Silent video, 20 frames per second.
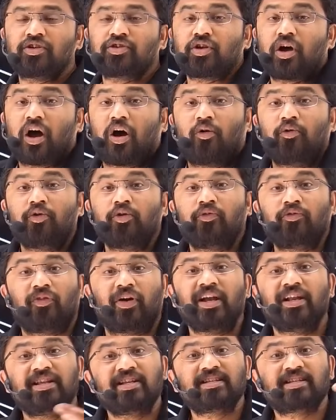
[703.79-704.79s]
So how do you
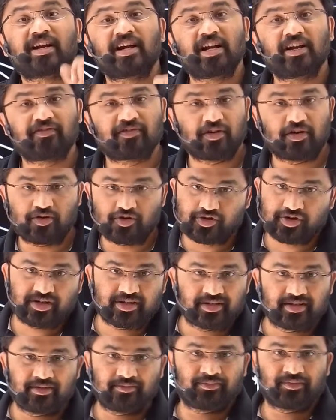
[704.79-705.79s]
find these kind of
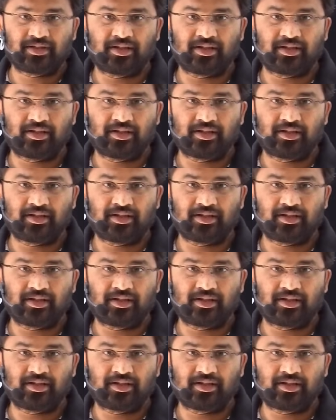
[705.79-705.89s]
solutions?